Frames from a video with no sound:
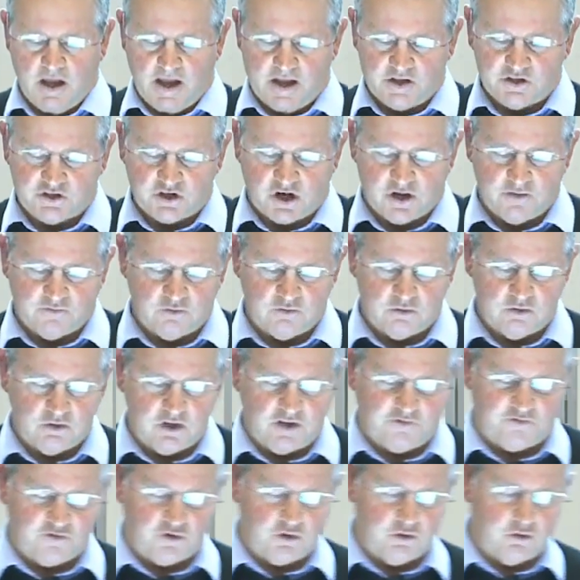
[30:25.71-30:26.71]
And so,
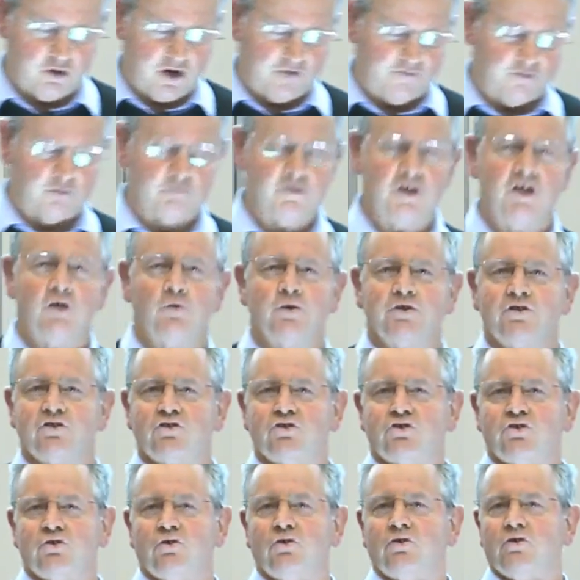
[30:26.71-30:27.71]
if you are familiar with
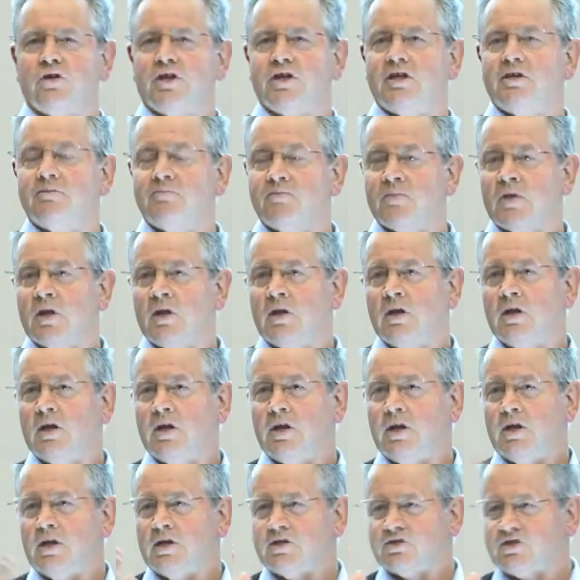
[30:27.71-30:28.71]
the story,
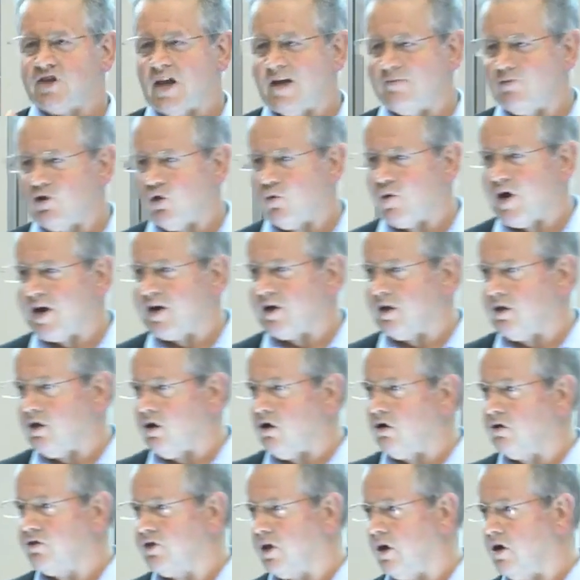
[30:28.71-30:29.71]
Samuel went
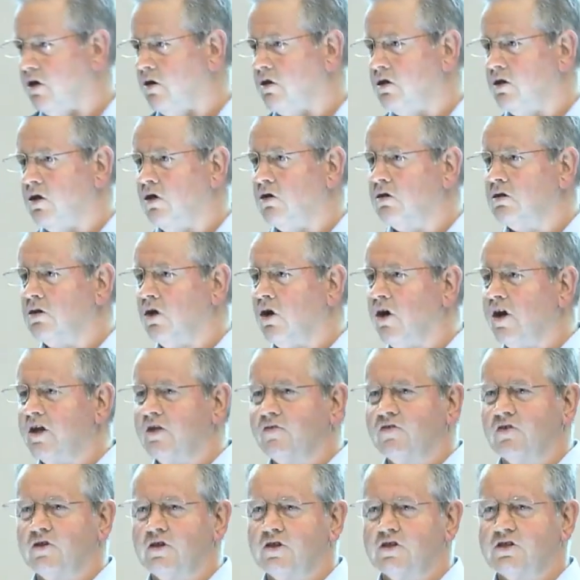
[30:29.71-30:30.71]
along the whole long
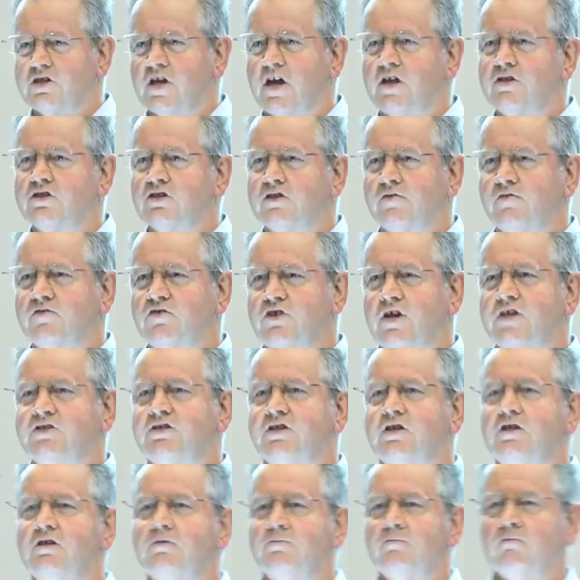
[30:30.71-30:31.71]
line of these sons of
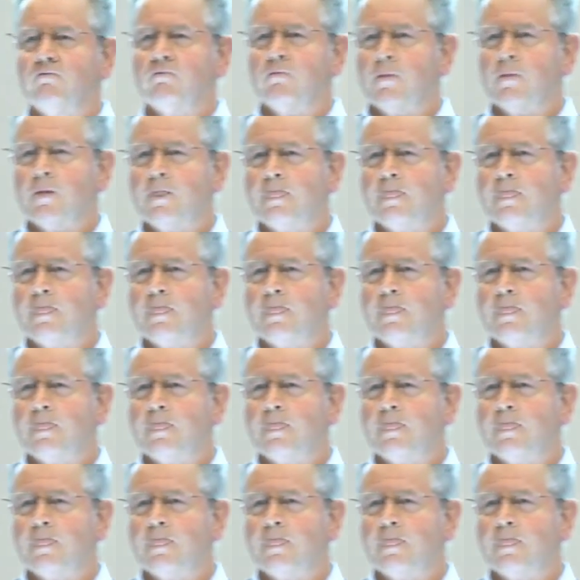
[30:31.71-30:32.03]
Jesse,